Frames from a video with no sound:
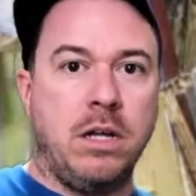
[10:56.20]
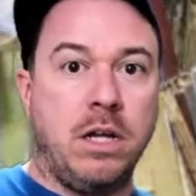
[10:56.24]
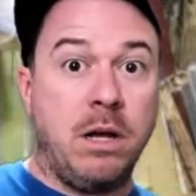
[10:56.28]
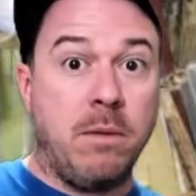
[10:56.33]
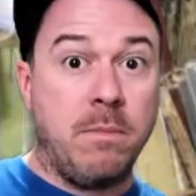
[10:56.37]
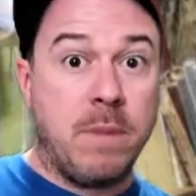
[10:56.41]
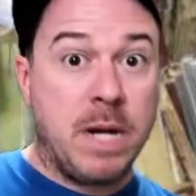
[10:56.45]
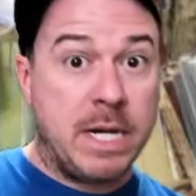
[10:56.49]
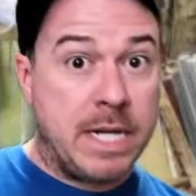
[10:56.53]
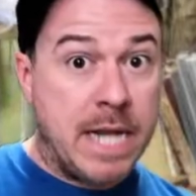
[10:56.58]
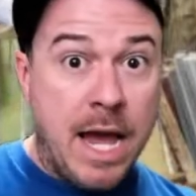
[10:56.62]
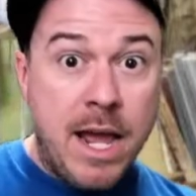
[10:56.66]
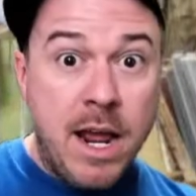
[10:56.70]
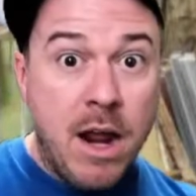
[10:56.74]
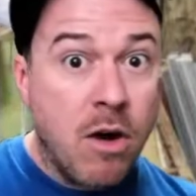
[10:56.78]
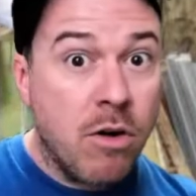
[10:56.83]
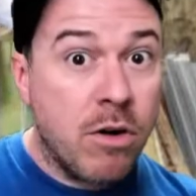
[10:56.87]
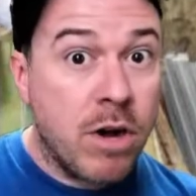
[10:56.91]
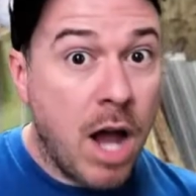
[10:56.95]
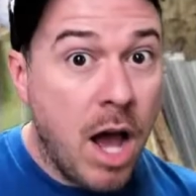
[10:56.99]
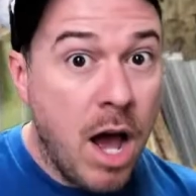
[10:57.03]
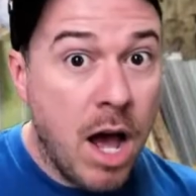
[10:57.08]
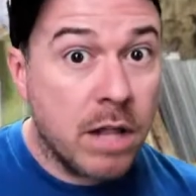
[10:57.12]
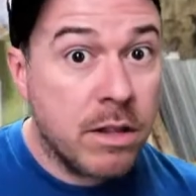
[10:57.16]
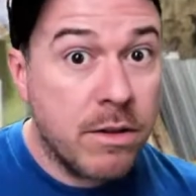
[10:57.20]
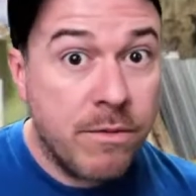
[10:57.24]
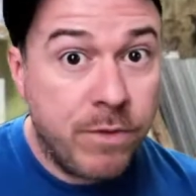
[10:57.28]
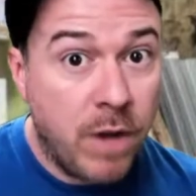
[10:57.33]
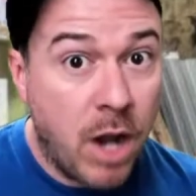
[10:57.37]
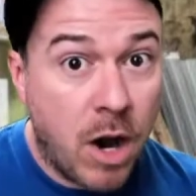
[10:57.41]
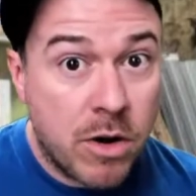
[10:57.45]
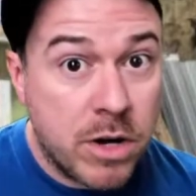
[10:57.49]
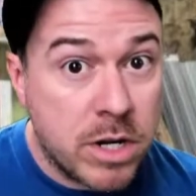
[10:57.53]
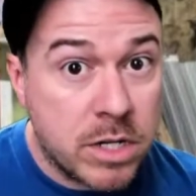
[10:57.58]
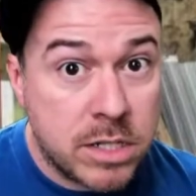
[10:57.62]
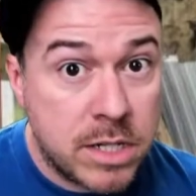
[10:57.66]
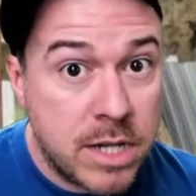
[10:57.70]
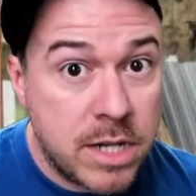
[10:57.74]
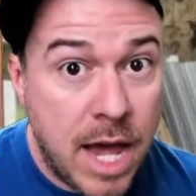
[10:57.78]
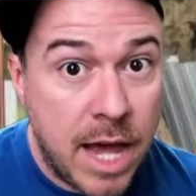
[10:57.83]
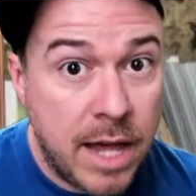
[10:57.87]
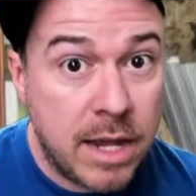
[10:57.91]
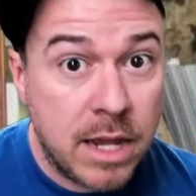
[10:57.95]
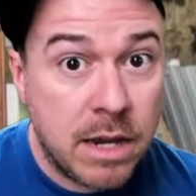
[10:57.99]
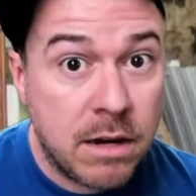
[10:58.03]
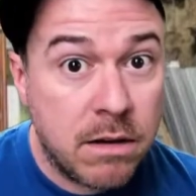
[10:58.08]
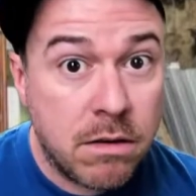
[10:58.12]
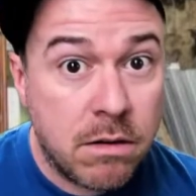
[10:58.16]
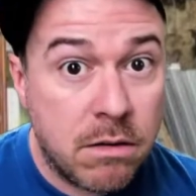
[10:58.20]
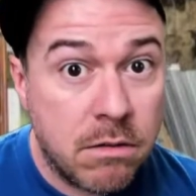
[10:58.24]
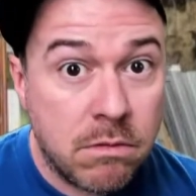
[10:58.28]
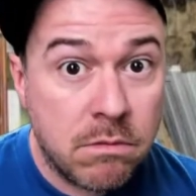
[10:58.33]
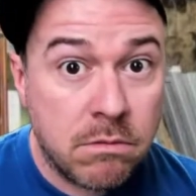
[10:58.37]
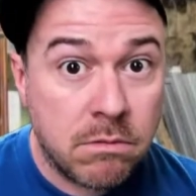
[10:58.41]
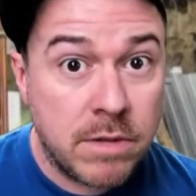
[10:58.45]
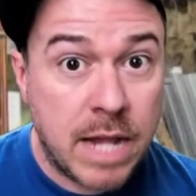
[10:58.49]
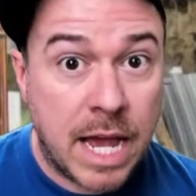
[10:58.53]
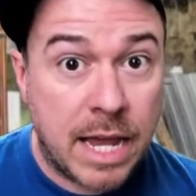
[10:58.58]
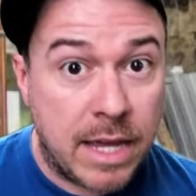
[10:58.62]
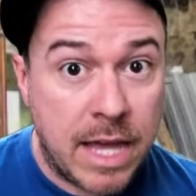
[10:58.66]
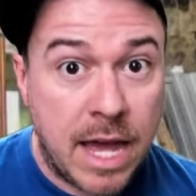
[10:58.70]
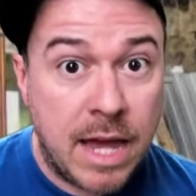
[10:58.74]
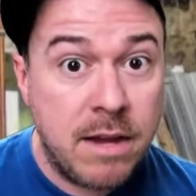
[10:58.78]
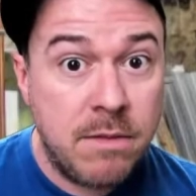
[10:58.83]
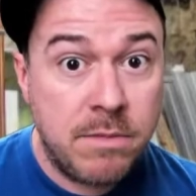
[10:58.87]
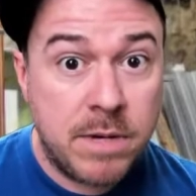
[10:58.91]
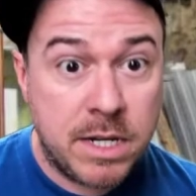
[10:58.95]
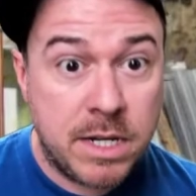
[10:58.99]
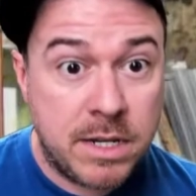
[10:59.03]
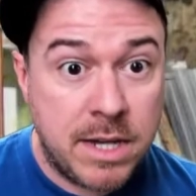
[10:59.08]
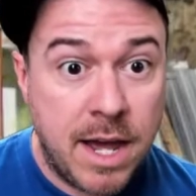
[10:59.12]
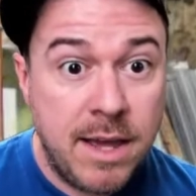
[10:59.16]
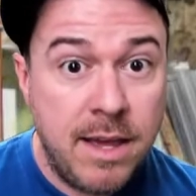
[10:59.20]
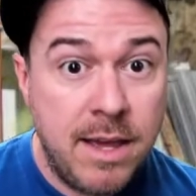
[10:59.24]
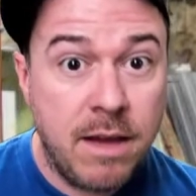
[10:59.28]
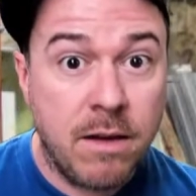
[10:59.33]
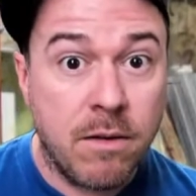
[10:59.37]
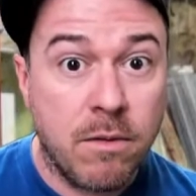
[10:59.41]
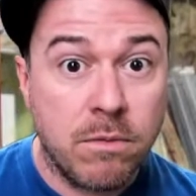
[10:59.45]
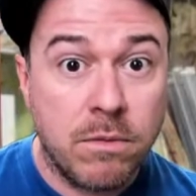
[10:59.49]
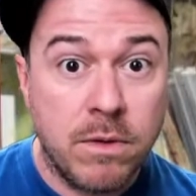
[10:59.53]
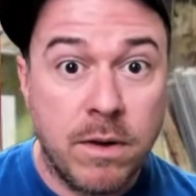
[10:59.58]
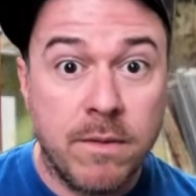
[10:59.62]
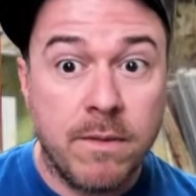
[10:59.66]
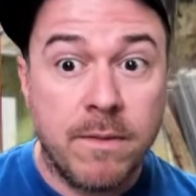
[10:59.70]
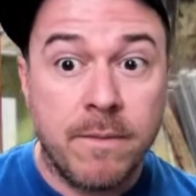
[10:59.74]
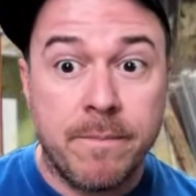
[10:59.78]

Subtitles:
but they are not the Florida State that came to town